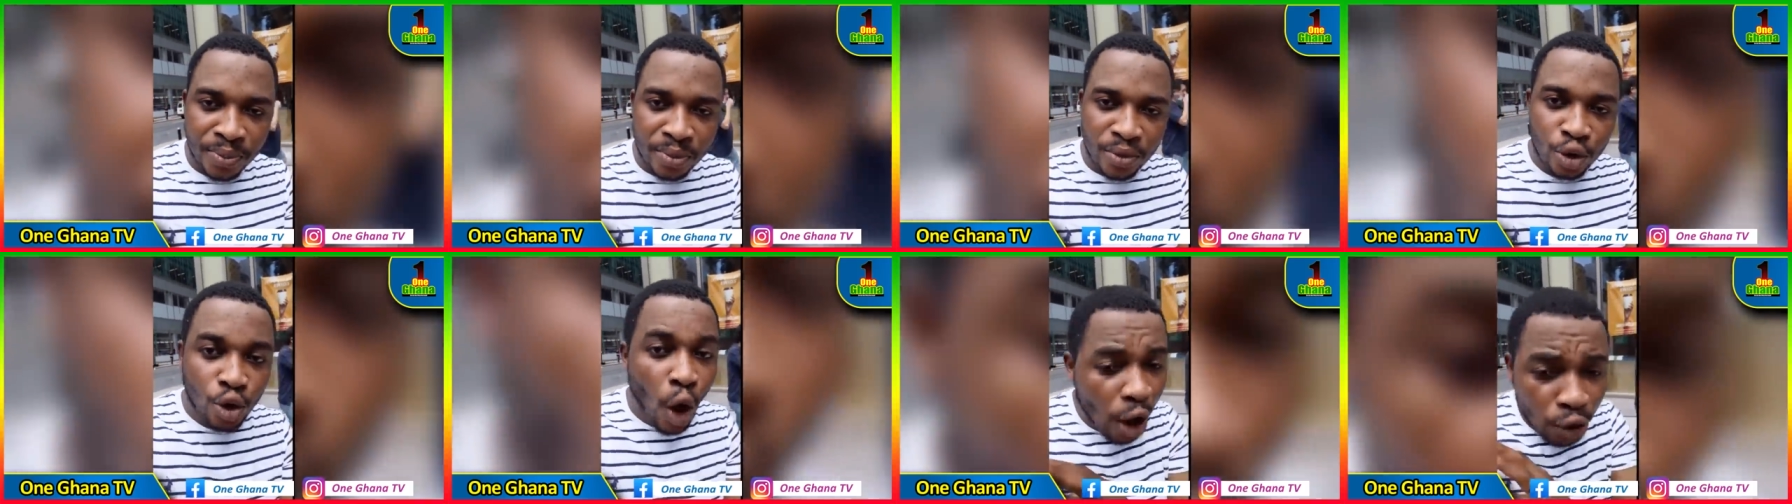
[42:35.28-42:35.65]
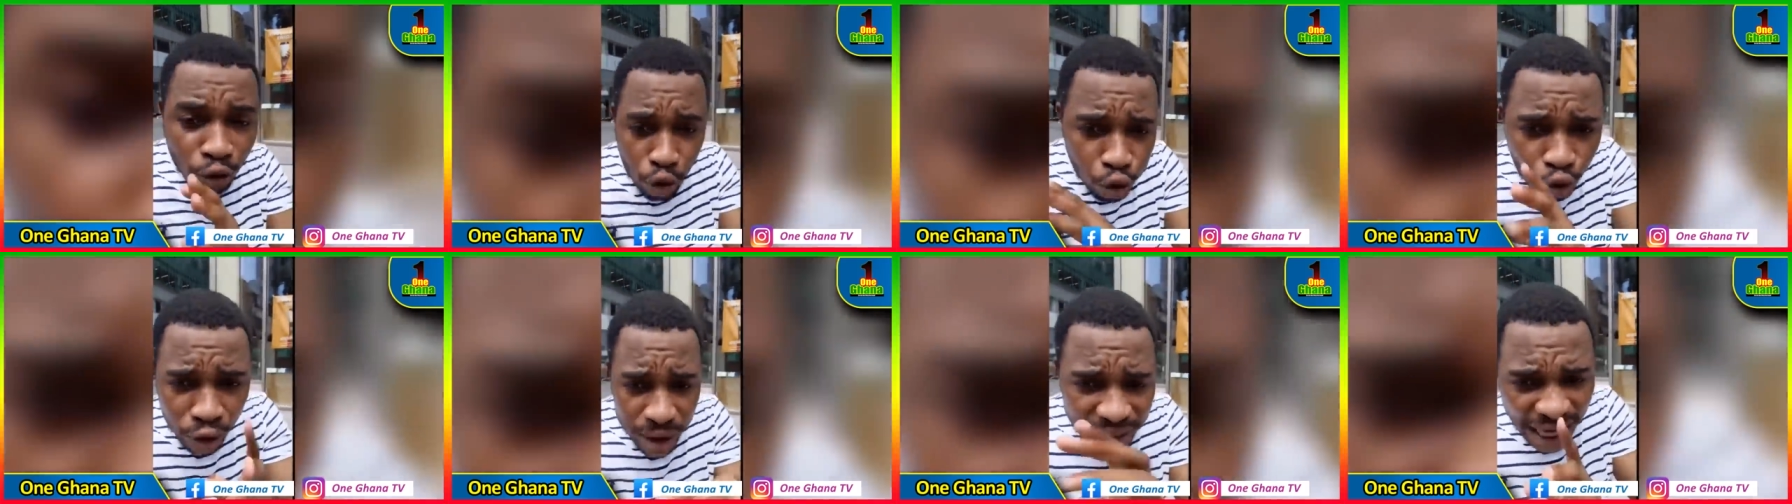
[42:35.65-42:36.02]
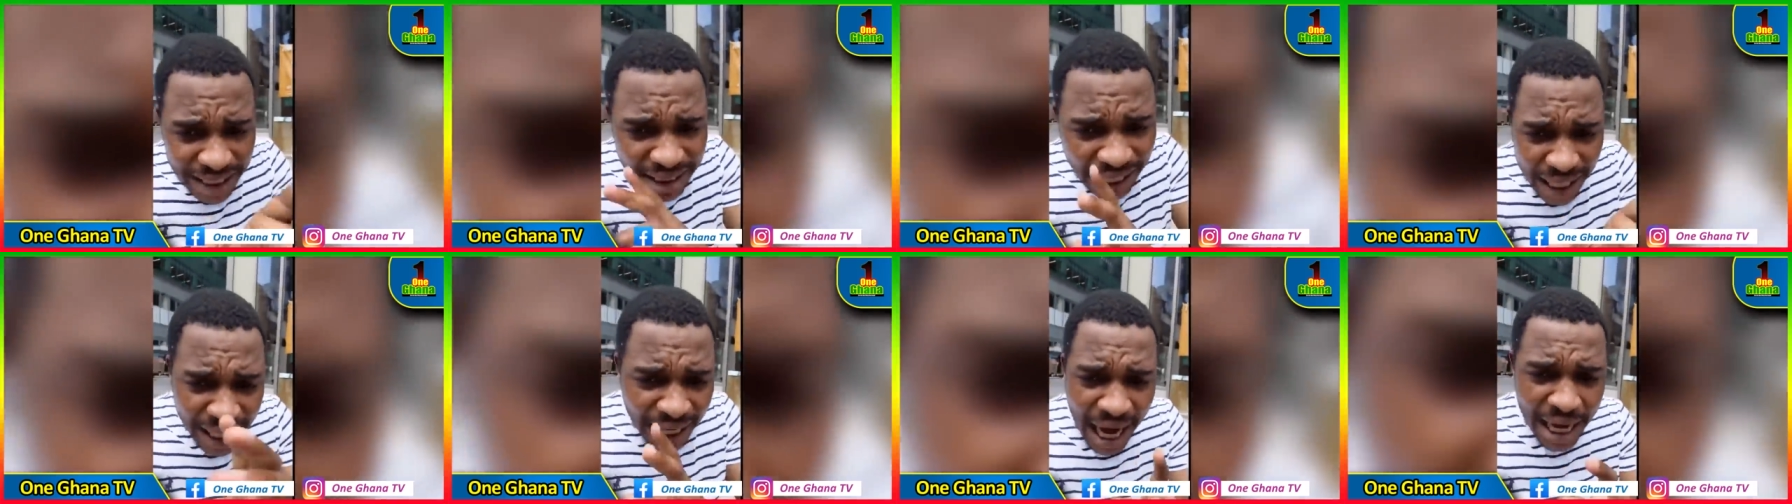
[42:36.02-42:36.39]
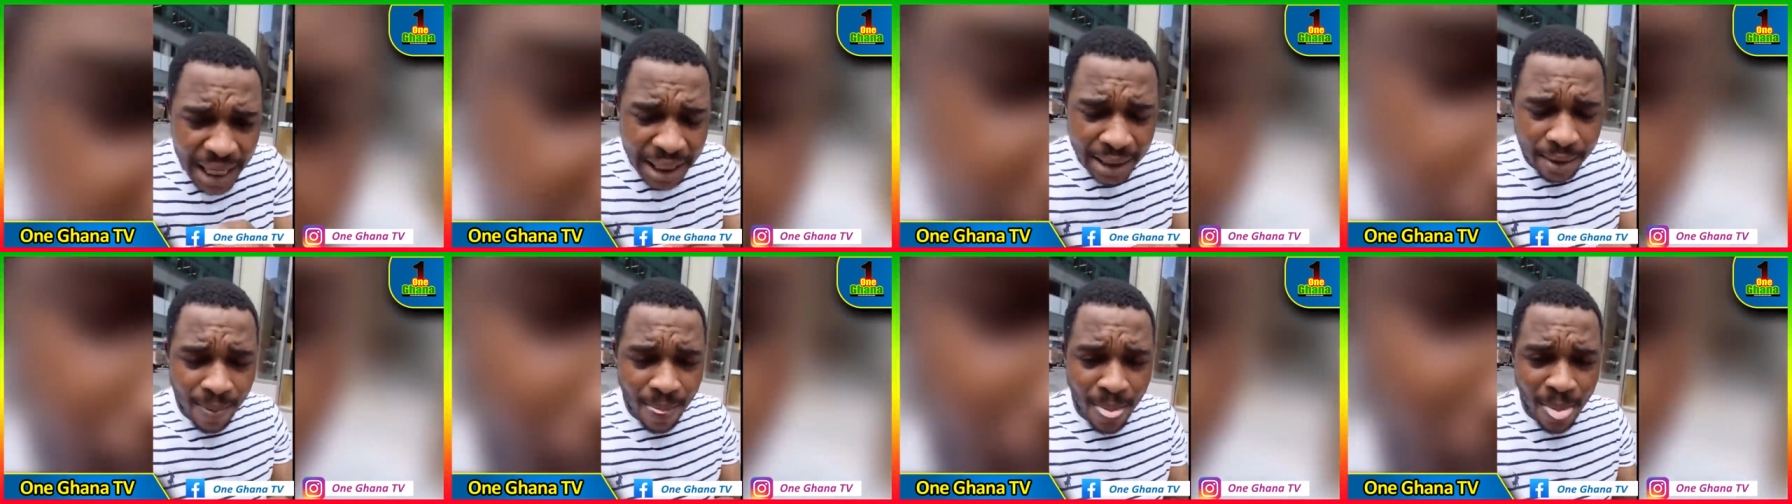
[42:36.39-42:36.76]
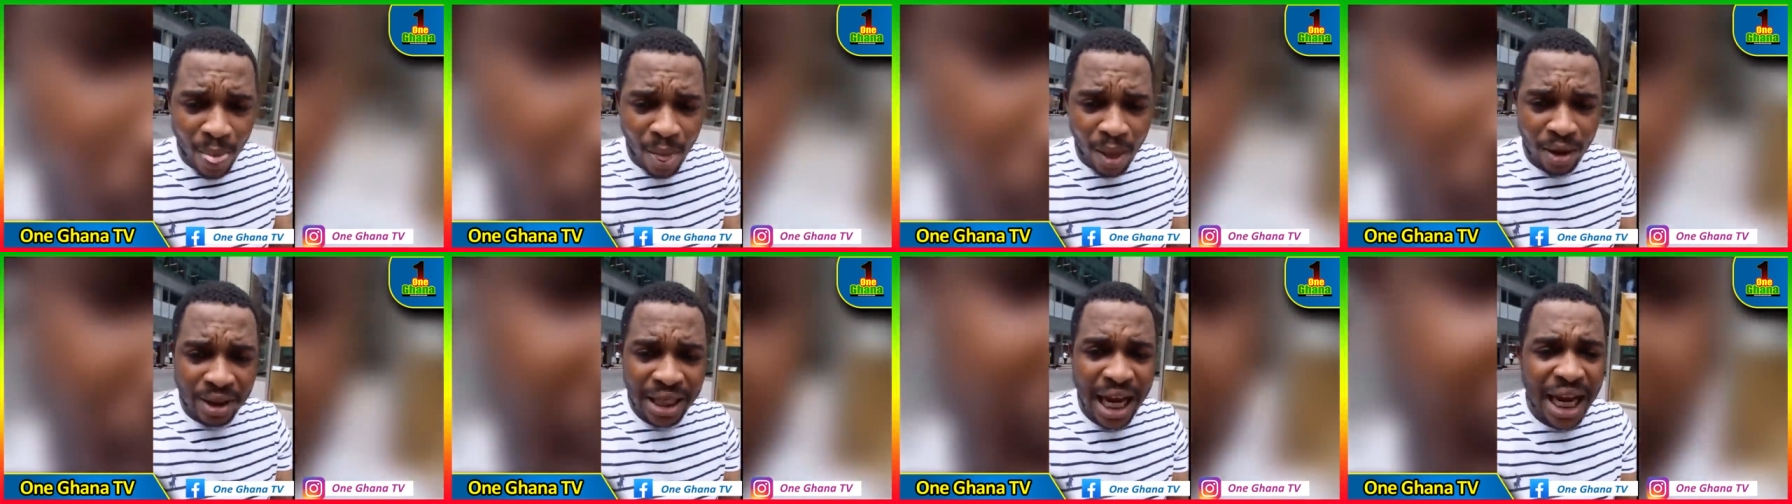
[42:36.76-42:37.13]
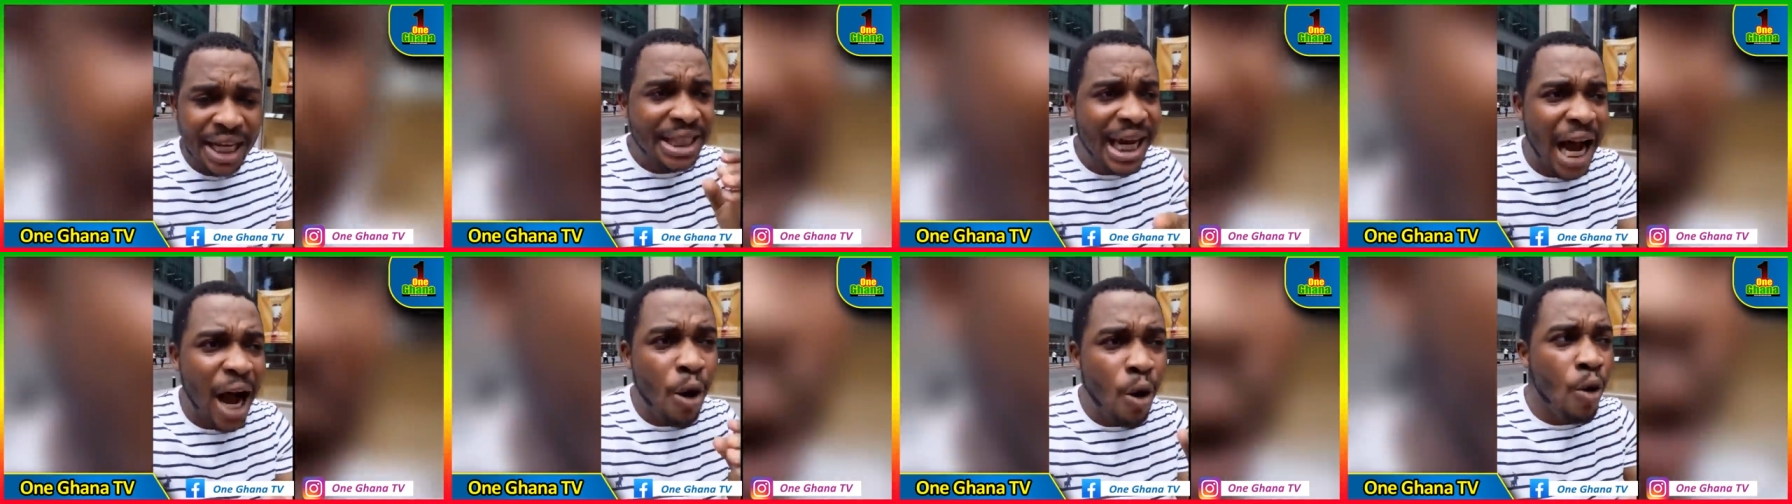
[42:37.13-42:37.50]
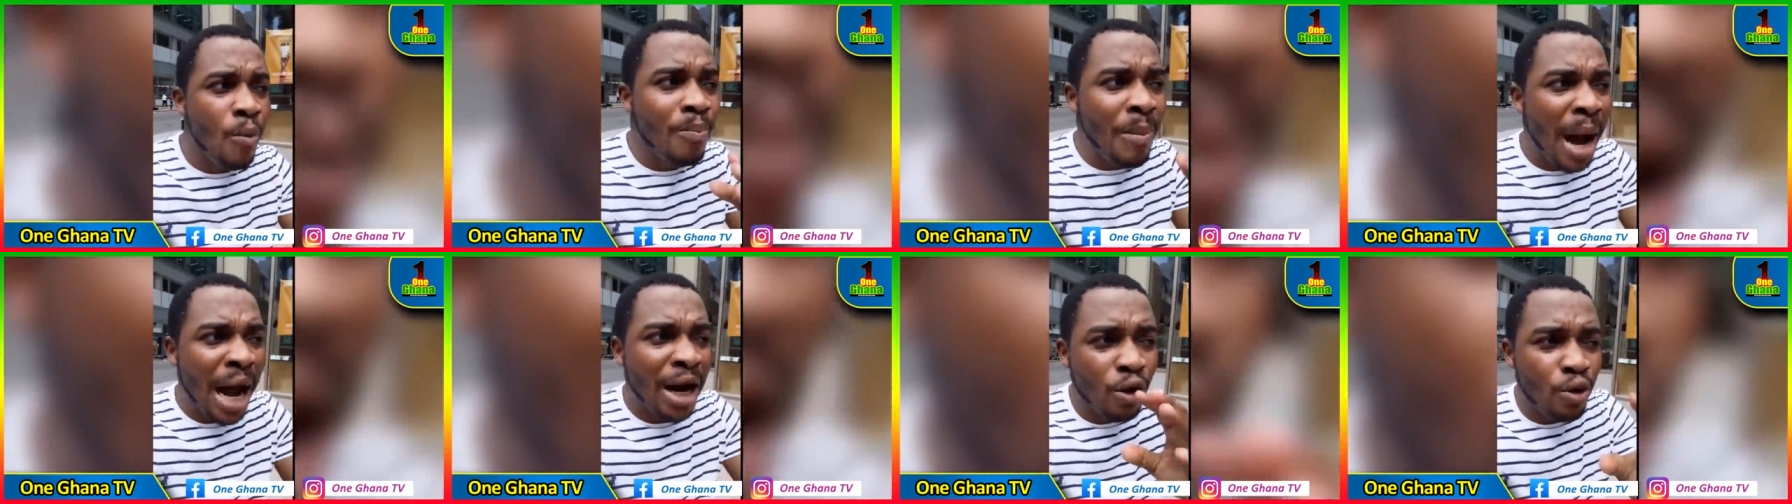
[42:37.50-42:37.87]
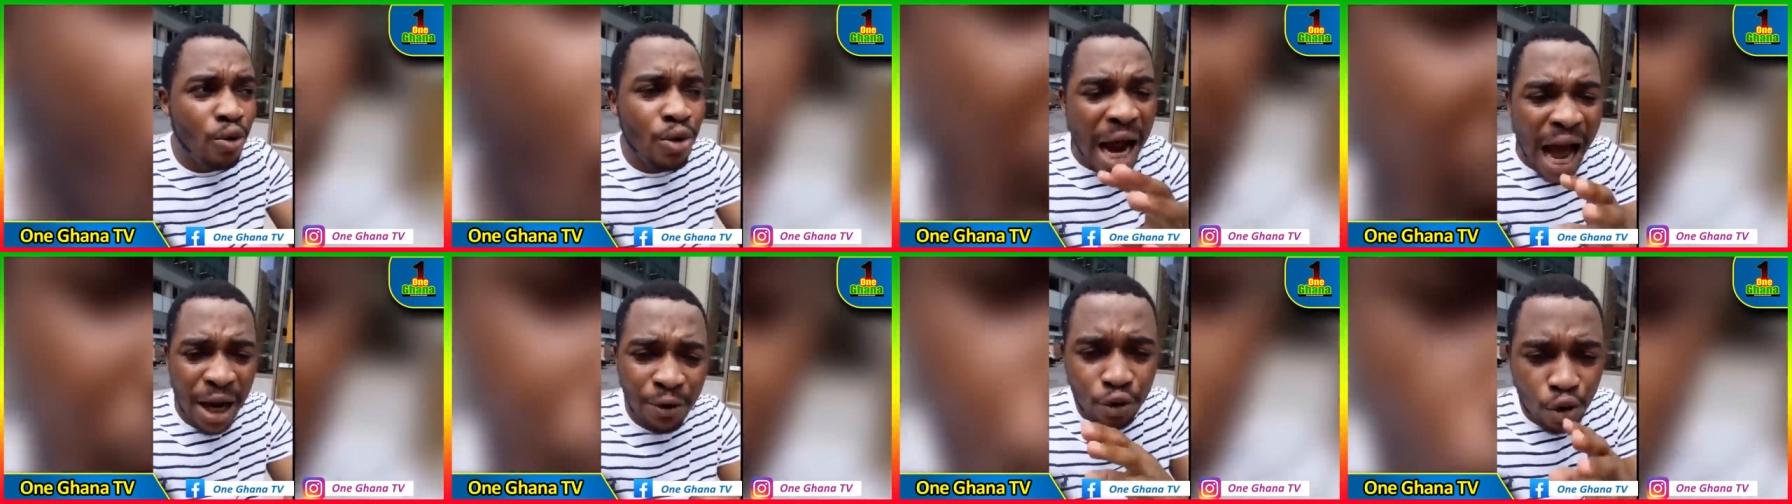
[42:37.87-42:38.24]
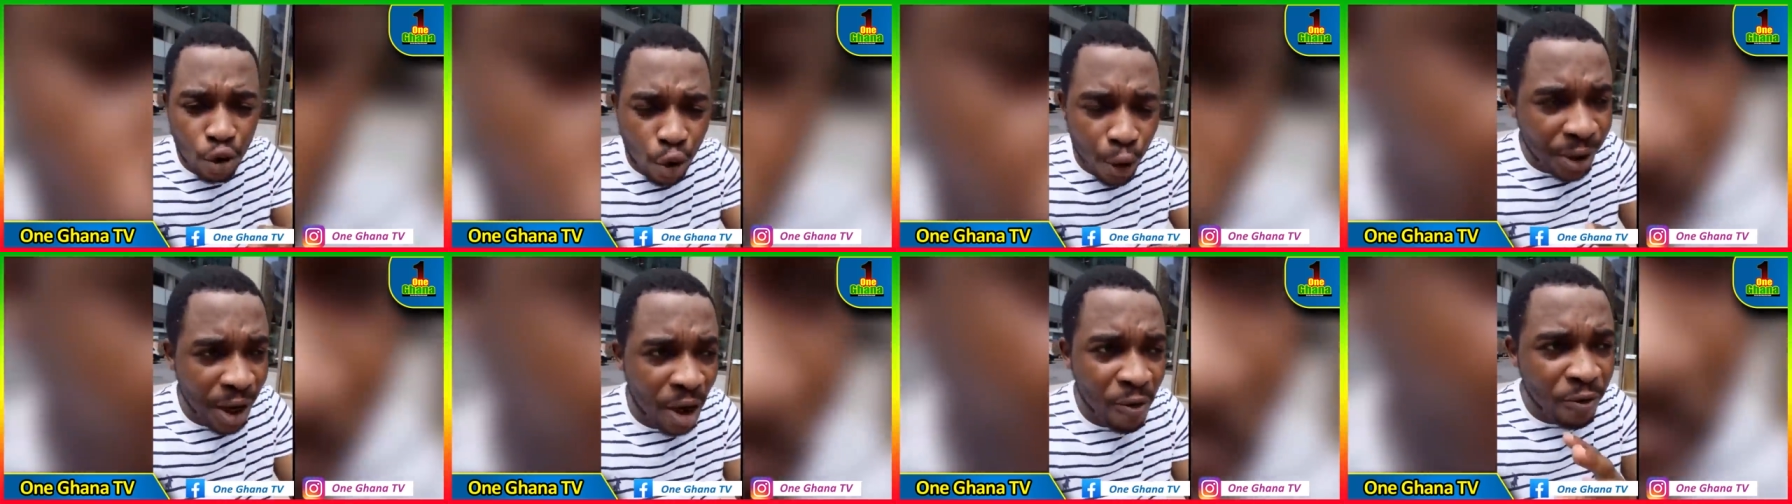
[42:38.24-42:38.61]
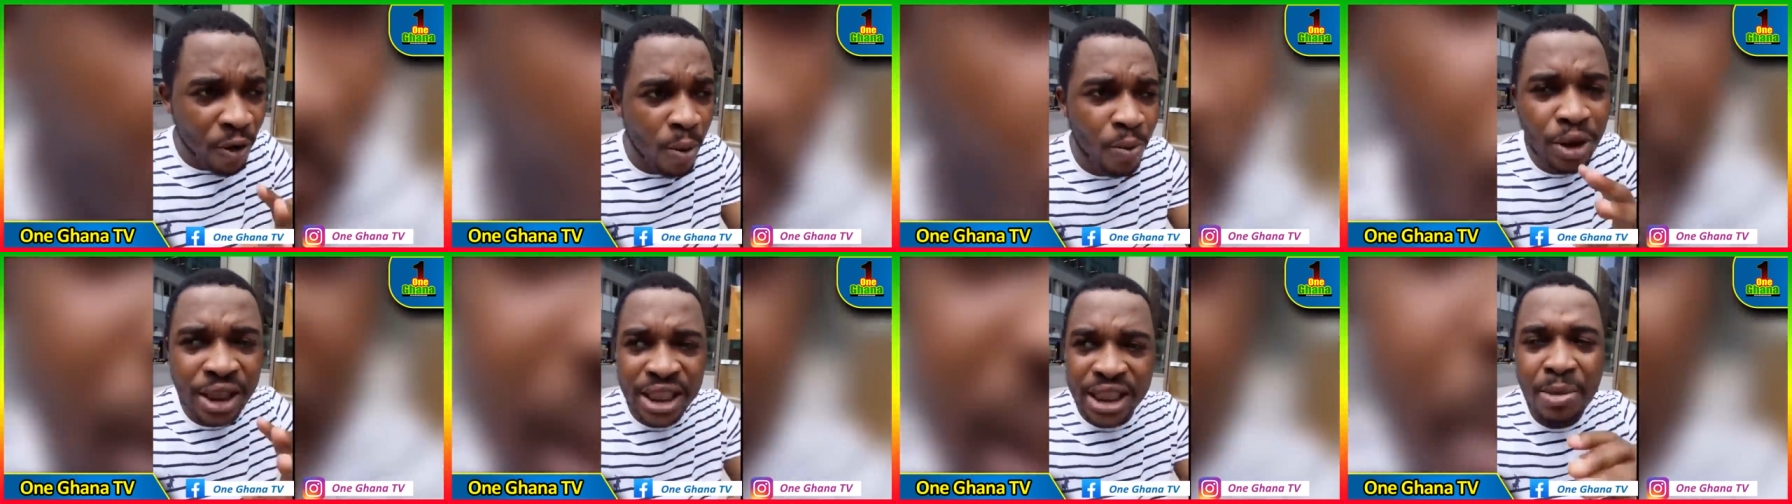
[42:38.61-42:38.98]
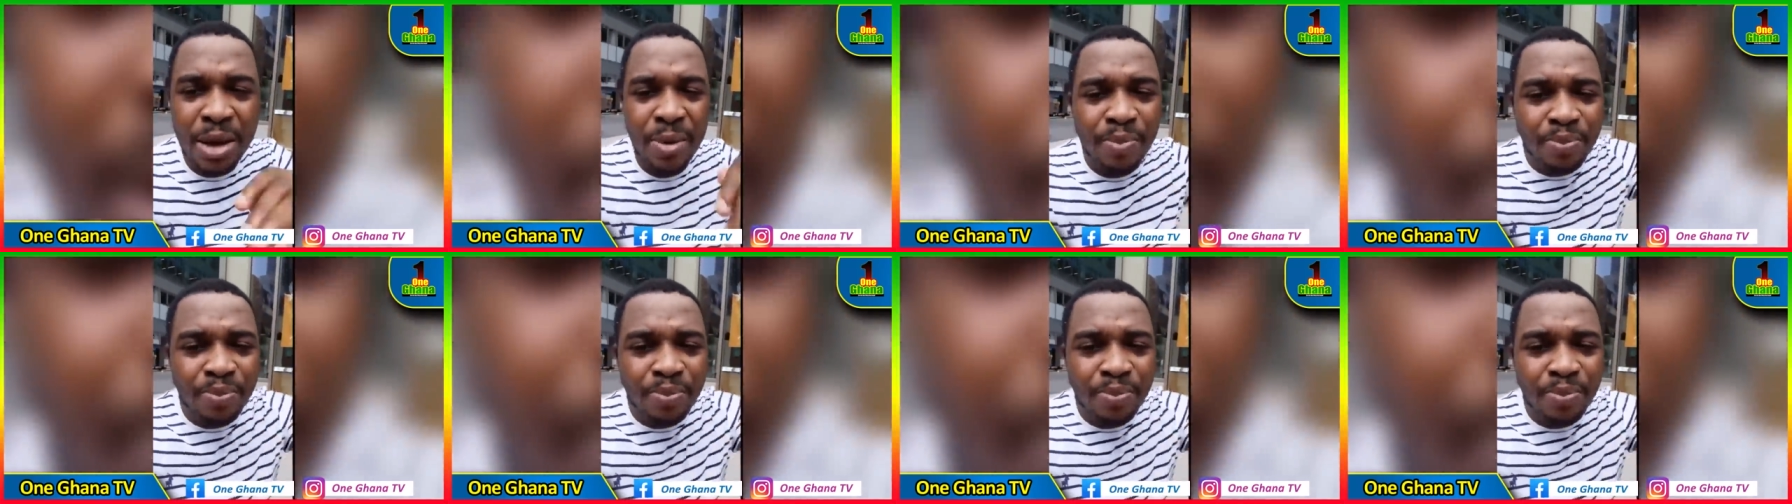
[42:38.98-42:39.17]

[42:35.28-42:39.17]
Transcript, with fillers: Don't do that again. That's how Manu Grant through here for Muntim